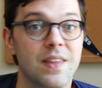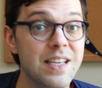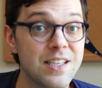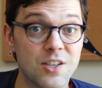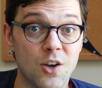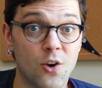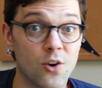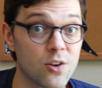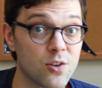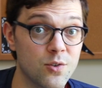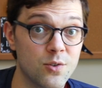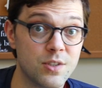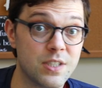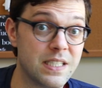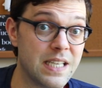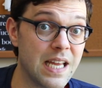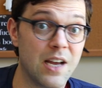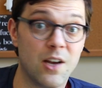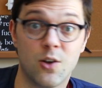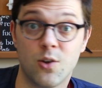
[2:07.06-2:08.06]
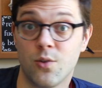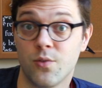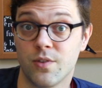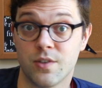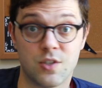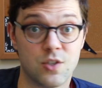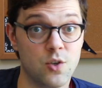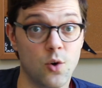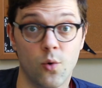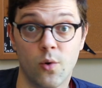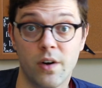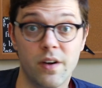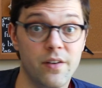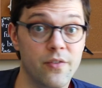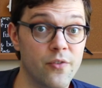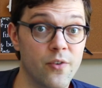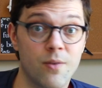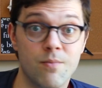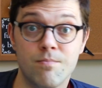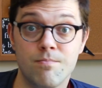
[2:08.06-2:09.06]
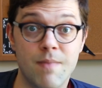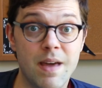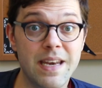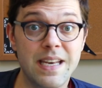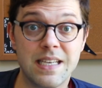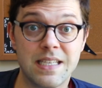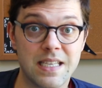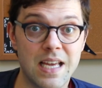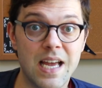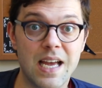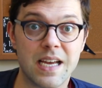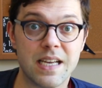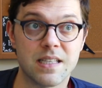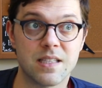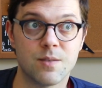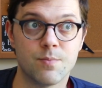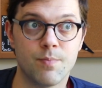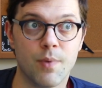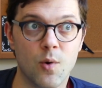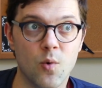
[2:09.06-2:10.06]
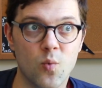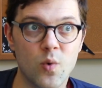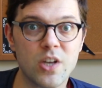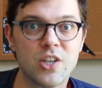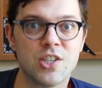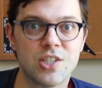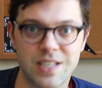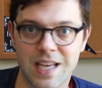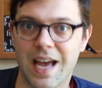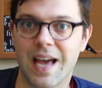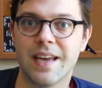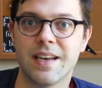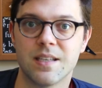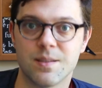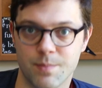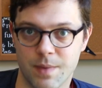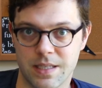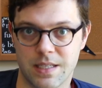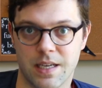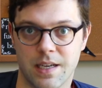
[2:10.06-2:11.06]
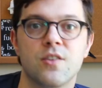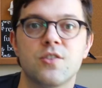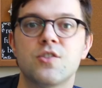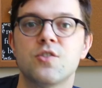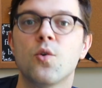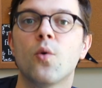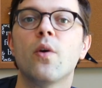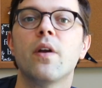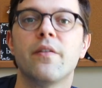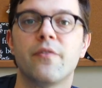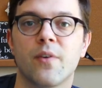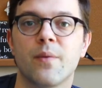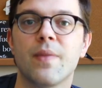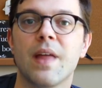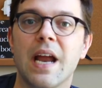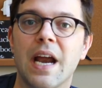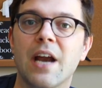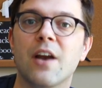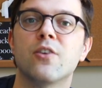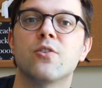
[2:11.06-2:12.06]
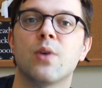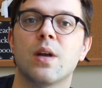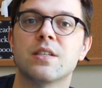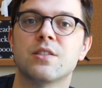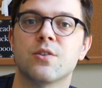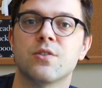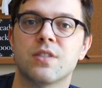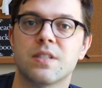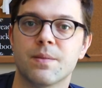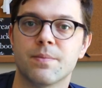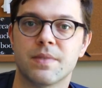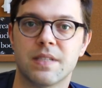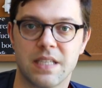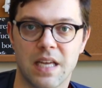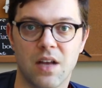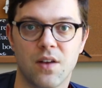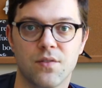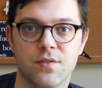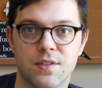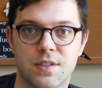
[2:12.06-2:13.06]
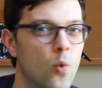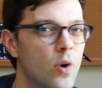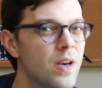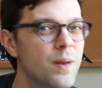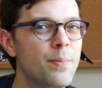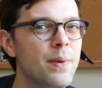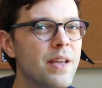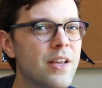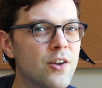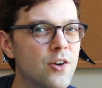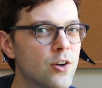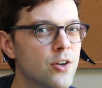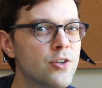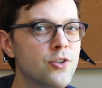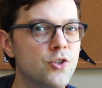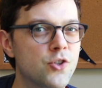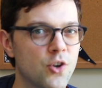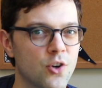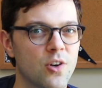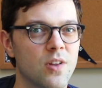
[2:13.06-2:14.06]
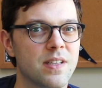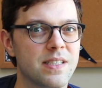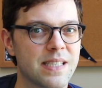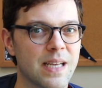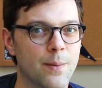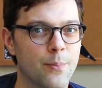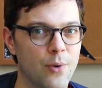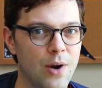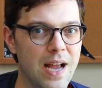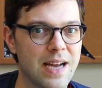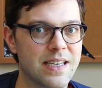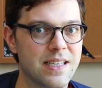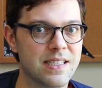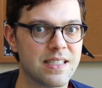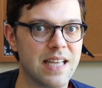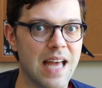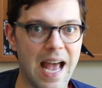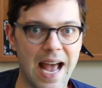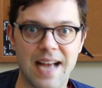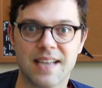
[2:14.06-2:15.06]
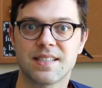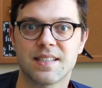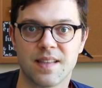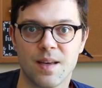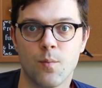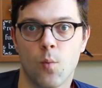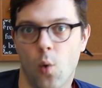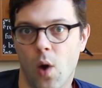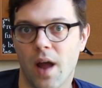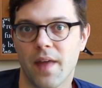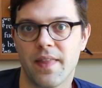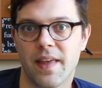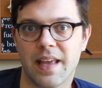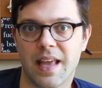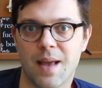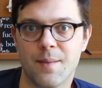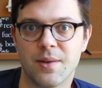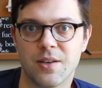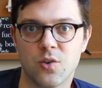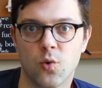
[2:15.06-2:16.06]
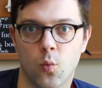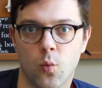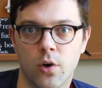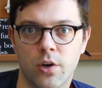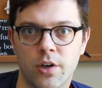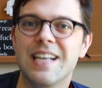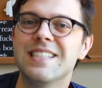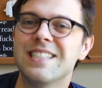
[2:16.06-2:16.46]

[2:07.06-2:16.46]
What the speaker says: These articles tell the story from many sides, but which side is missing? The story from the hairdressers themselves. Wouldn't it be good journalistic practice to ask them why they came into work?